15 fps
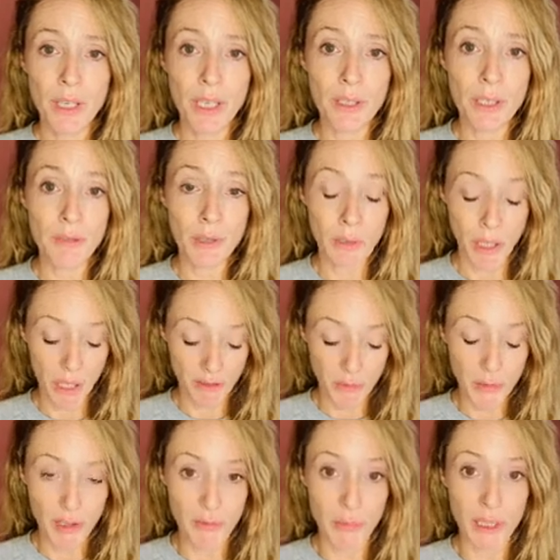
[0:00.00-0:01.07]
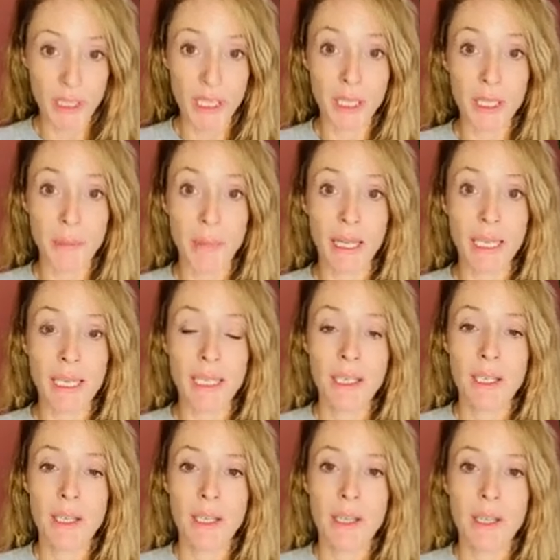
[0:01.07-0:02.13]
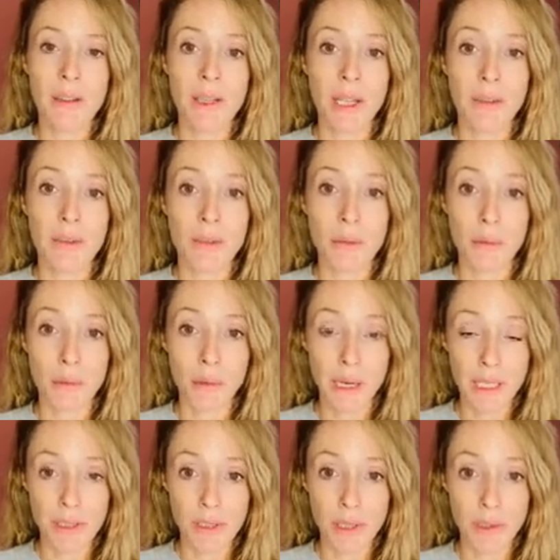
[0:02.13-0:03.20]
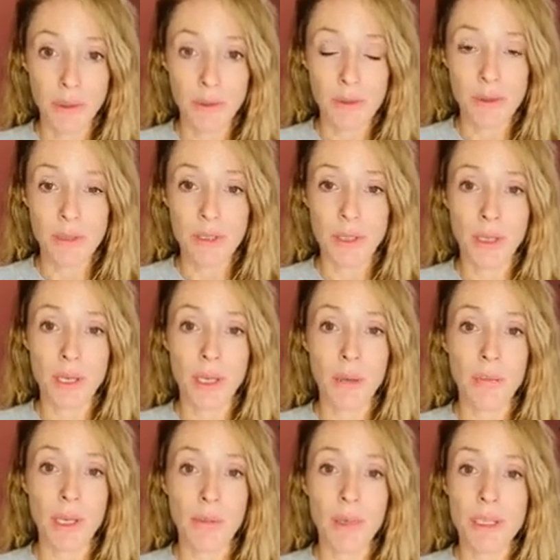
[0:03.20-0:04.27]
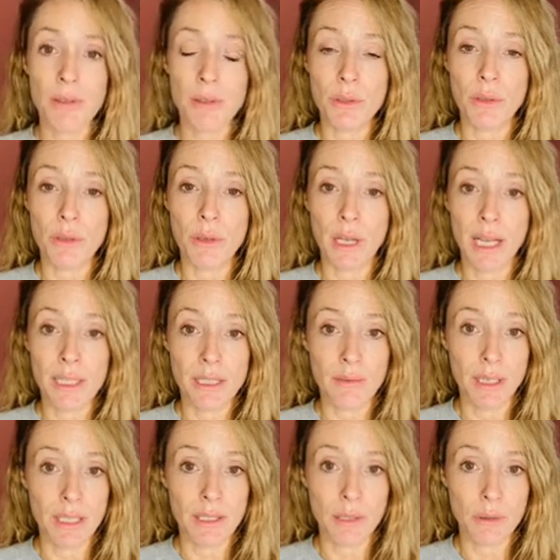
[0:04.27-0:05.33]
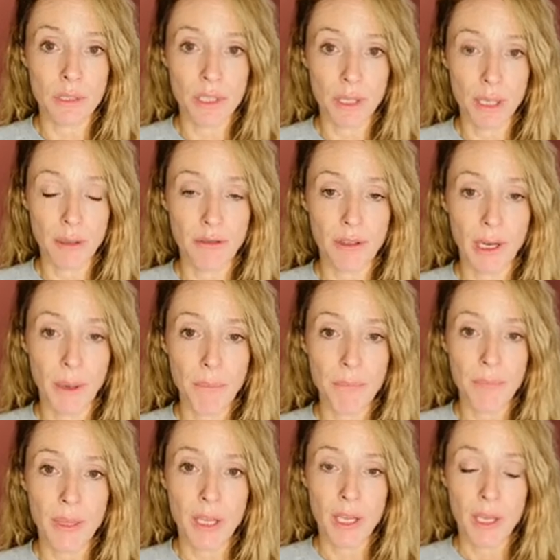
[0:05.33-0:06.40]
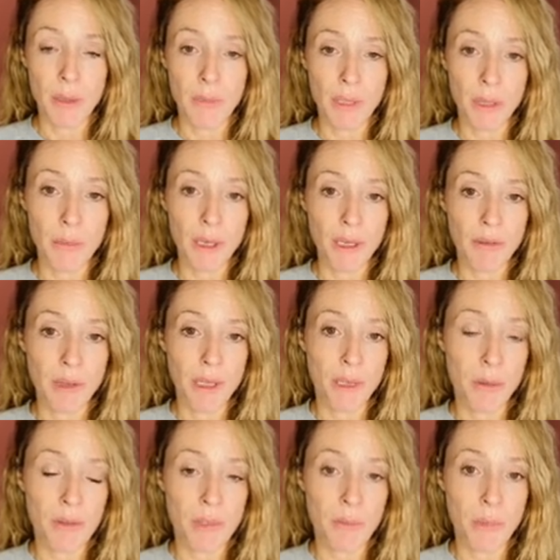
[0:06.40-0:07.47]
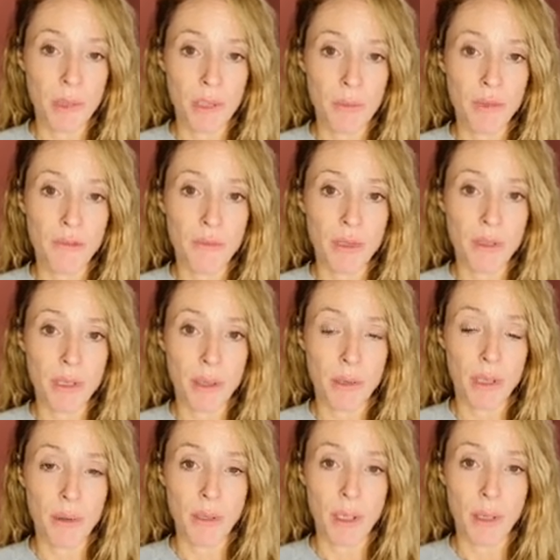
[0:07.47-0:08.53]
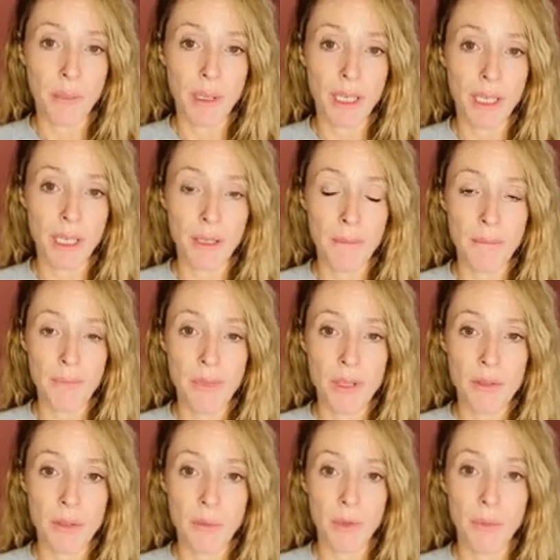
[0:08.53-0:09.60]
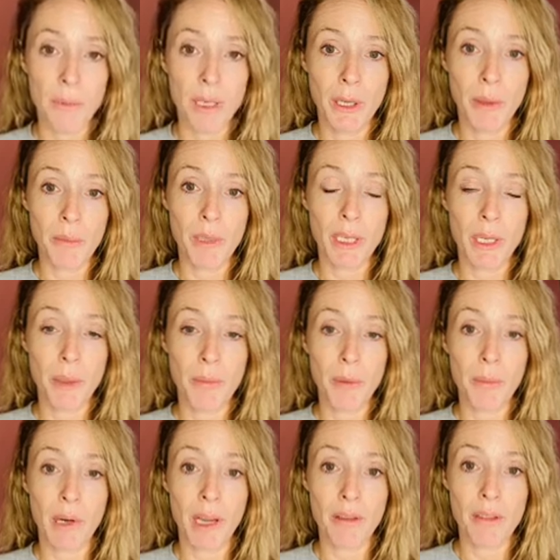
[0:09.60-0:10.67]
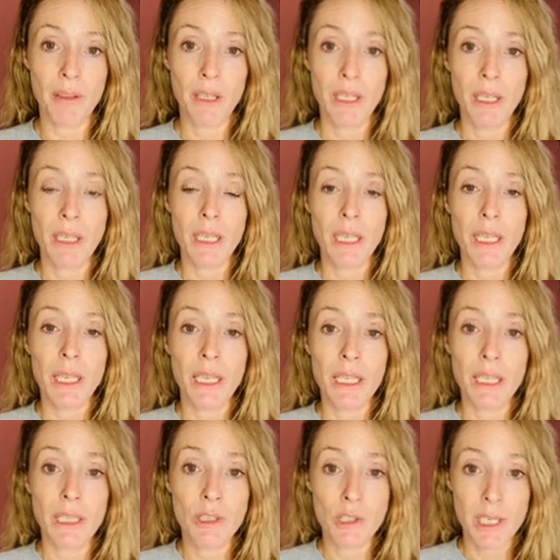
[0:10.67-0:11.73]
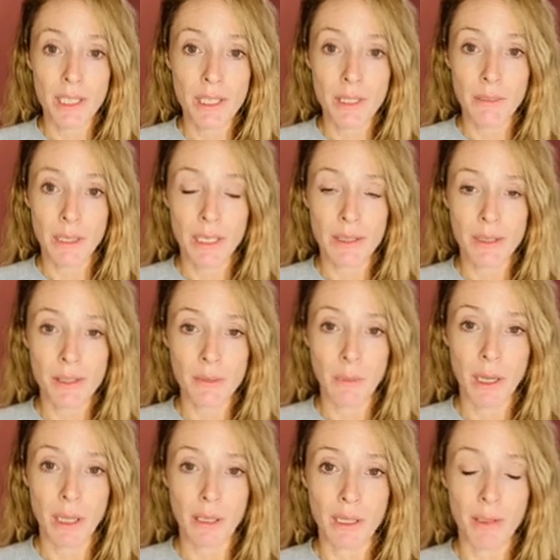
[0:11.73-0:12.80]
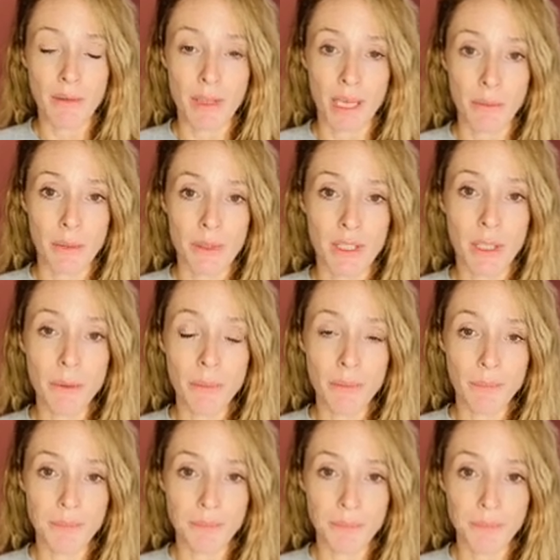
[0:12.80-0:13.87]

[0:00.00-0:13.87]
And if you have movement in the belly, that's great news. That means you're activating your diaphragm, but you might find there wasn't much movement going on up here. So we'll be opening up the breath in the chest space as well, if that was you.